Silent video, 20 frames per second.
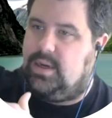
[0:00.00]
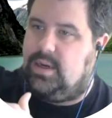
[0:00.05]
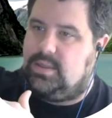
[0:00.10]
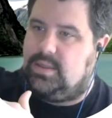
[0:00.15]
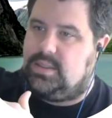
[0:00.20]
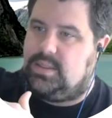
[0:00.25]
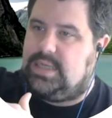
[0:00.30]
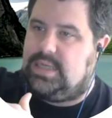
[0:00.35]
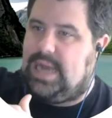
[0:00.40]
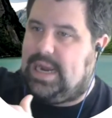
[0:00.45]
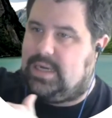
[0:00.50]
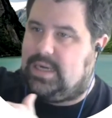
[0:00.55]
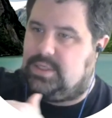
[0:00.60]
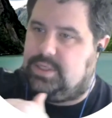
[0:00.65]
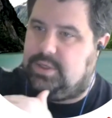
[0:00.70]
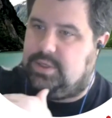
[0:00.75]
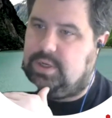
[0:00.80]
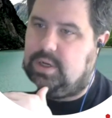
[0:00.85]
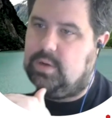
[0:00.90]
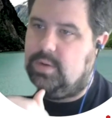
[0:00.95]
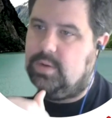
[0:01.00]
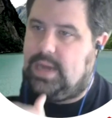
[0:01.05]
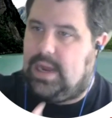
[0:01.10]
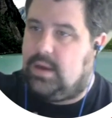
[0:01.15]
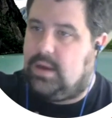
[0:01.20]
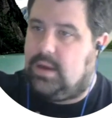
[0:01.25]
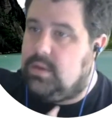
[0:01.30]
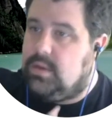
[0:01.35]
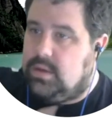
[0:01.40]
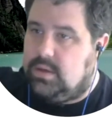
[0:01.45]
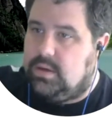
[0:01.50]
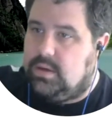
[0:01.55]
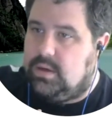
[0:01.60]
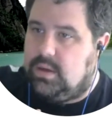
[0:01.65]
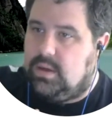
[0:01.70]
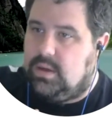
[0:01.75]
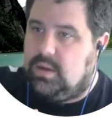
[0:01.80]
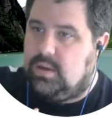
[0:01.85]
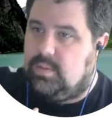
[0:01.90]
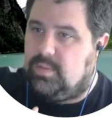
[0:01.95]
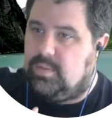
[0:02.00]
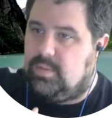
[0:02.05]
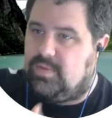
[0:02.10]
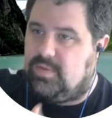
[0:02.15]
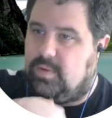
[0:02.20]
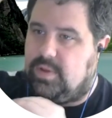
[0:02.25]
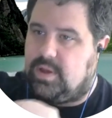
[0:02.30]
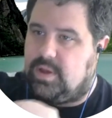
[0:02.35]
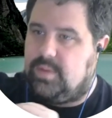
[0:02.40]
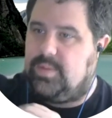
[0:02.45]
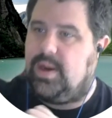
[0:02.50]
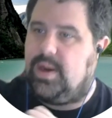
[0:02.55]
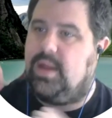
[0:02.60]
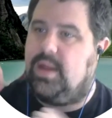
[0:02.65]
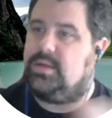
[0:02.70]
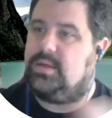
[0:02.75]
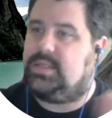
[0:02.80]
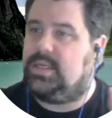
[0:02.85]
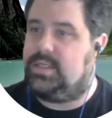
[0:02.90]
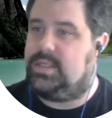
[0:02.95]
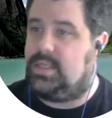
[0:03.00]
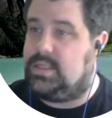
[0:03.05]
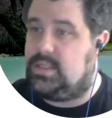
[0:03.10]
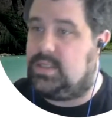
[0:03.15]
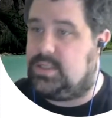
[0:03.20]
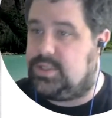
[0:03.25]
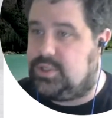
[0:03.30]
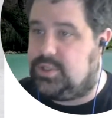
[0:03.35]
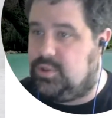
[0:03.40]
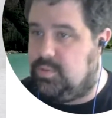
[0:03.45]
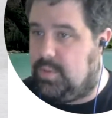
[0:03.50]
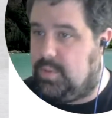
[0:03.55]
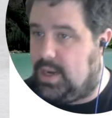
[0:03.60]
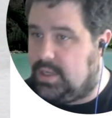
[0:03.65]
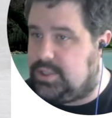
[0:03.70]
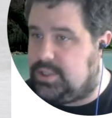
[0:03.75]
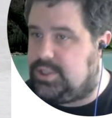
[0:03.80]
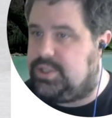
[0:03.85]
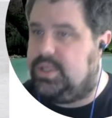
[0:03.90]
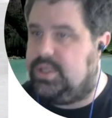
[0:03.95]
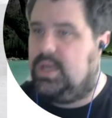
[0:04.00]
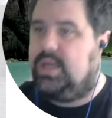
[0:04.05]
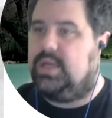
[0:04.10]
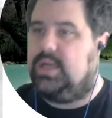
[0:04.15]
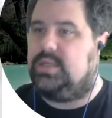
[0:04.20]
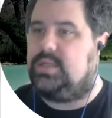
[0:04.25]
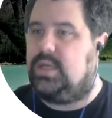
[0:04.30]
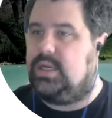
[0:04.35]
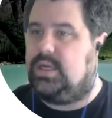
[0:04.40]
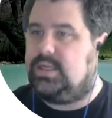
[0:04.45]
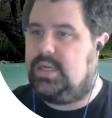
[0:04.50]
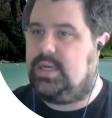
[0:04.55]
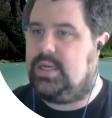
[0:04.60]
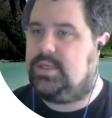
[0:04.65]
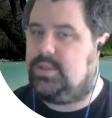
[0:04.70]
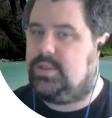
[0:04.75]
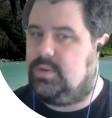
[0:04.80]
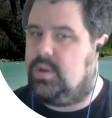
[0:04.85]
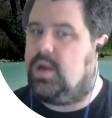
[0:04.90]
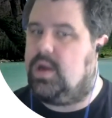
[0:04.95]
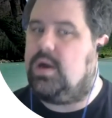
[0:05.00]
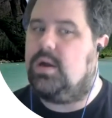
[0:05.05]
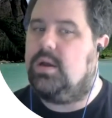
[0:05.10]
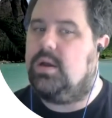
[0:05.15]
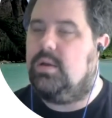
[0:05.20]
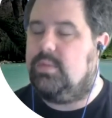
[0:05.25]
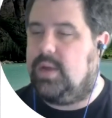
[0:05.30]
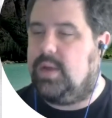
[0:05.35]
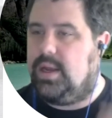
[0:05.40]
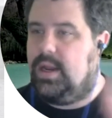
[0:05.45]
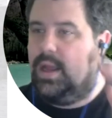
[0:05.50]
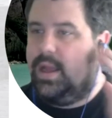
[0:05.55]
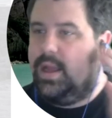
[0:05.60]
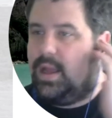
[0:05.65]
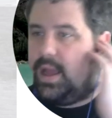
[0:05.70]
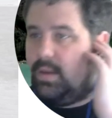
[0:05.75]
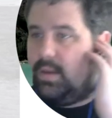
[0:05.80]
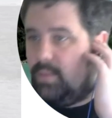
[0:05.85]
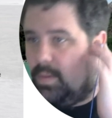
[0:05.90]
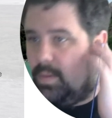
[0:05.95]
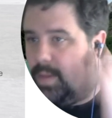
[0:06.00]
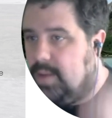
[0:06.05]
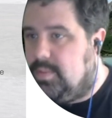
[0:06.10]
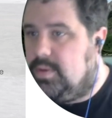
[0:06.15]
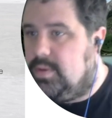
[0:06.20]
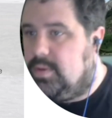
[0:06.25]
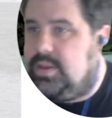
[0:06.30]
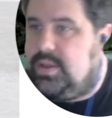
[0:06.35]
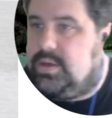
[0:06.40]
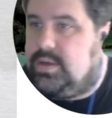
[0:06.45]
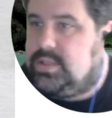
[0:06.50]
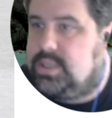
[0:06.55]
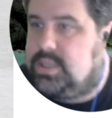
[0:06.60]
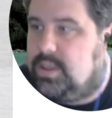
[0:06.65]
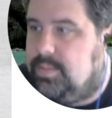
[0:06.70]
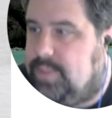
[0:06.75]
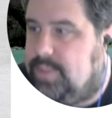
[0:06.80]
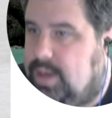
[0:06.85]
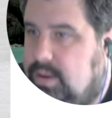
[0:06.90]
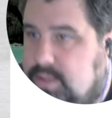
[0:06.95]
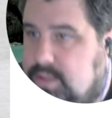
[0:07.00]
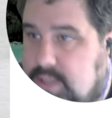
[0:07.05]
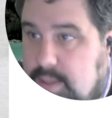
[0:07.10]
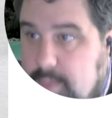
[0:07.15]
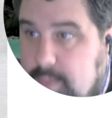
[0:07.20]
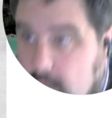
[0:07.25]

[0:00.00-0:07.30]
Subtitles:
stacks you can go down before the compiler says this is too much. It's going to take too long, right? And remember that there's a compile time